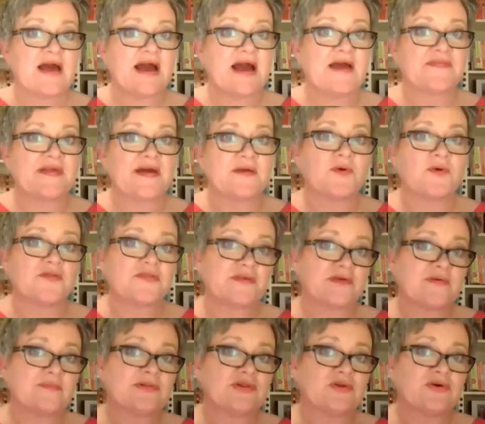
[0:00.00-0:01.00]
And they want
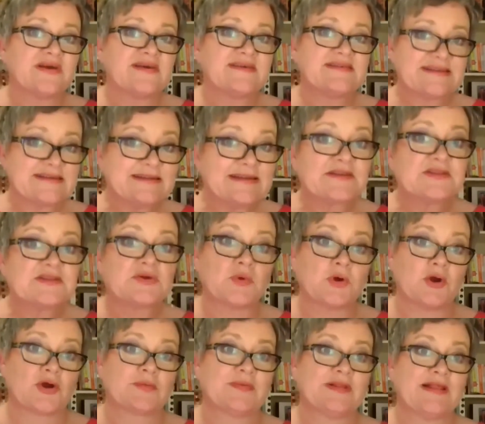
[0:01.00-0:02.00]
their employees in at the
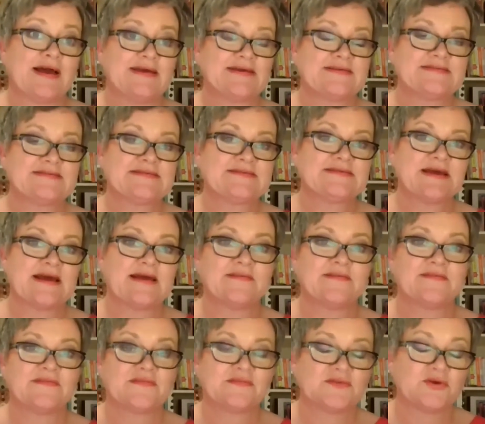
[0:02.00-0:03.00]
workplace.
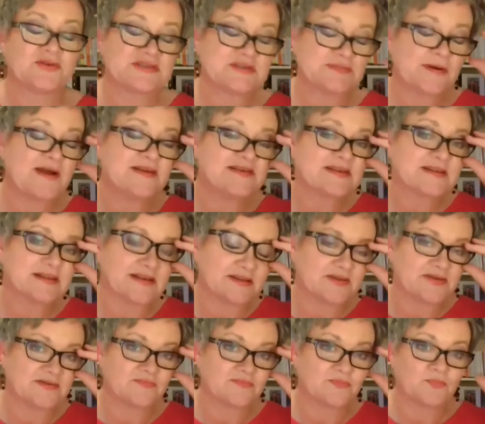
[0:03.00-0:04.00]
And not surprisingly,
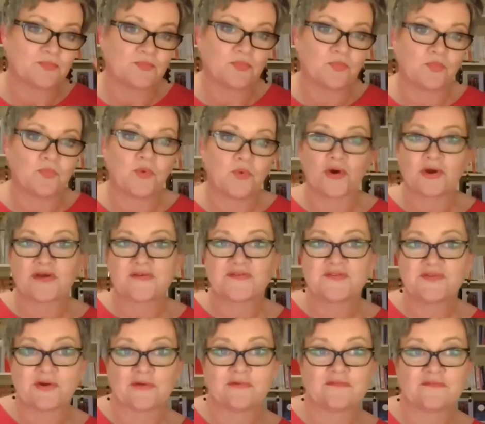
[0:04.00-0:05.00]
the
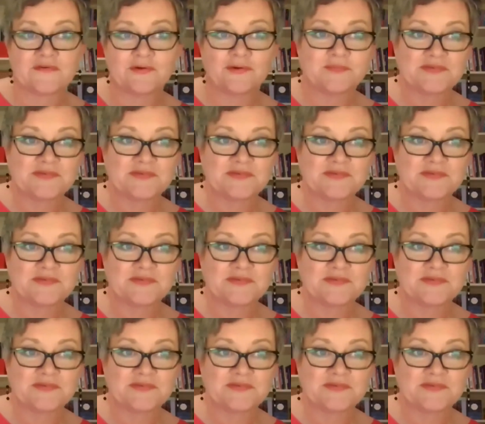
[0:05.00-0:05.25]
workers don't feel